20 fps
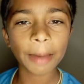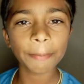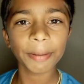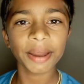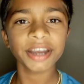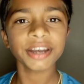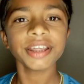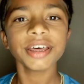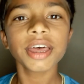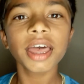
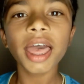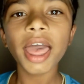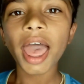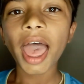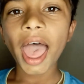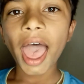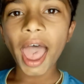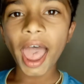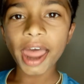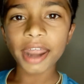happened,
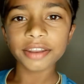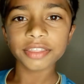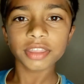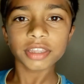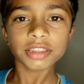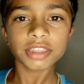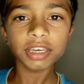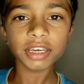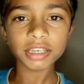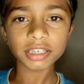and
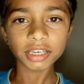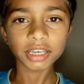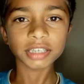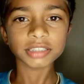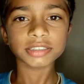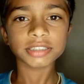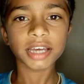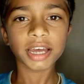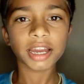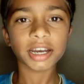the thing
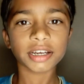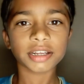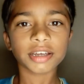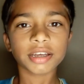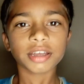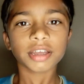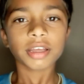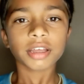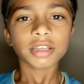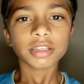is that
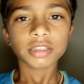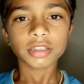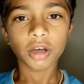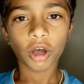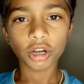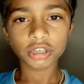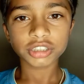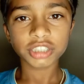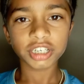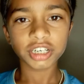
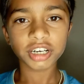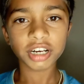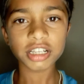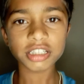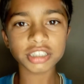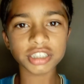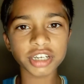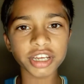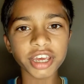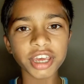on
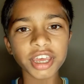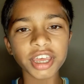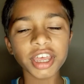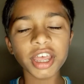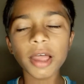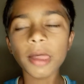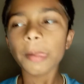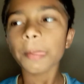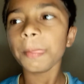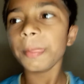Children's Day
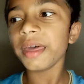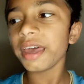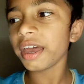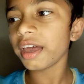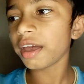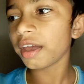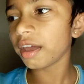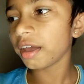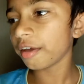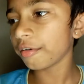
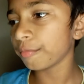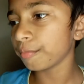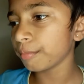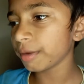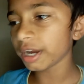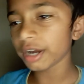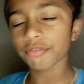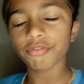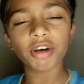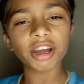they
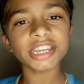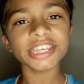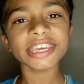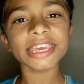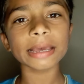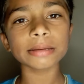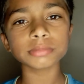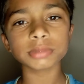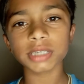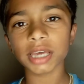made funny
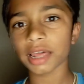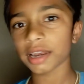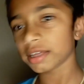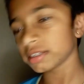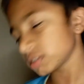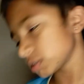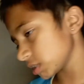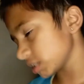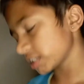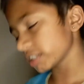game
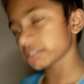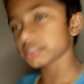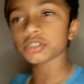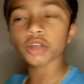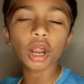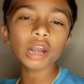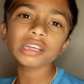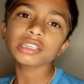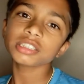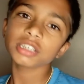challenge. It is
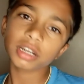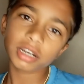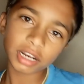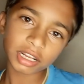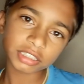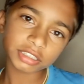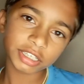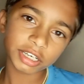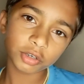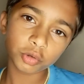not
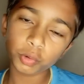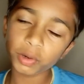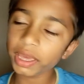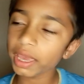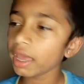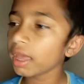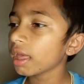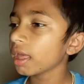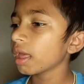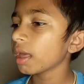Children's Day
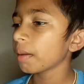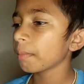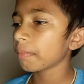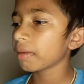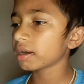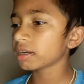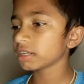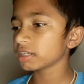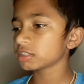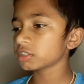today,
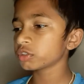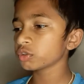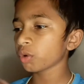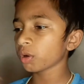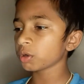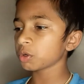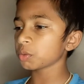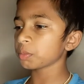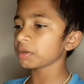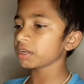but it is
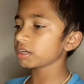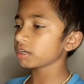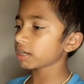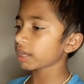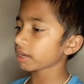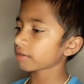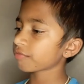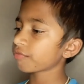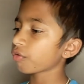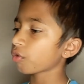going to be in
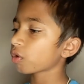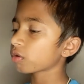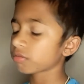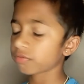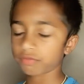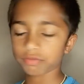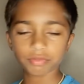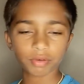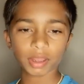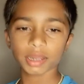like
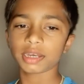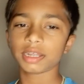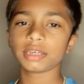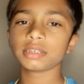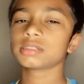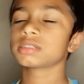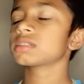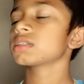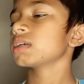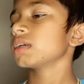4-5
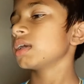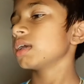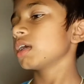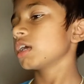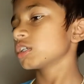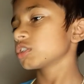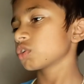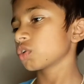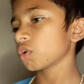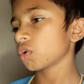days,
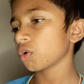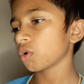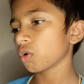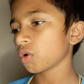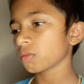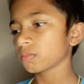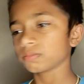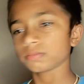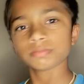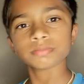
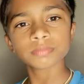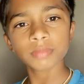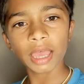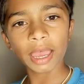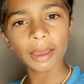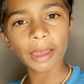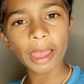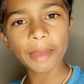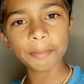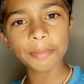so
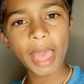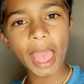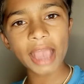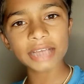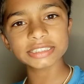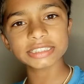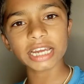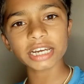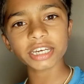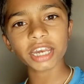I'm
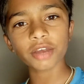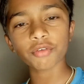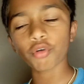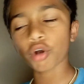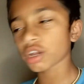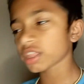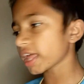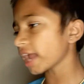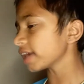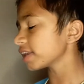excited
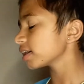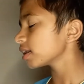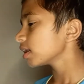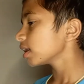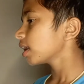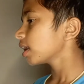for that.